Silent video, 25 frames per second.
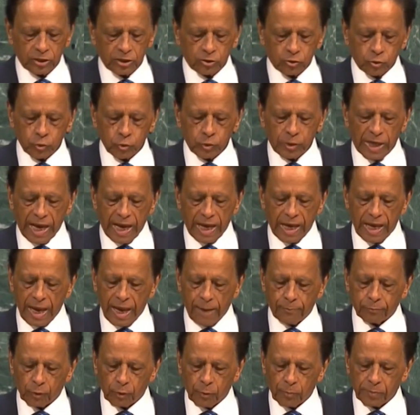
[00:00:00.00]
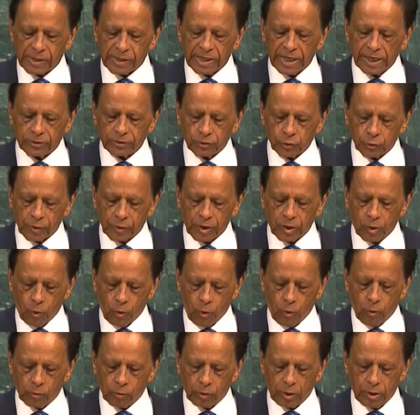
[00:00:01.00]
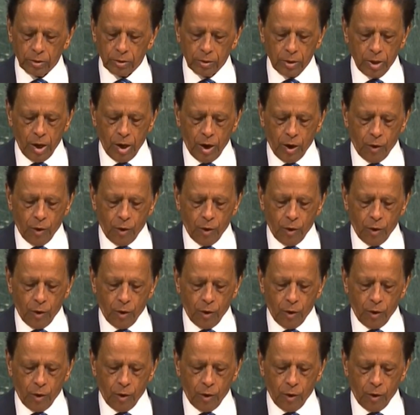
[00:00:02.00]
it is today appropriate to recall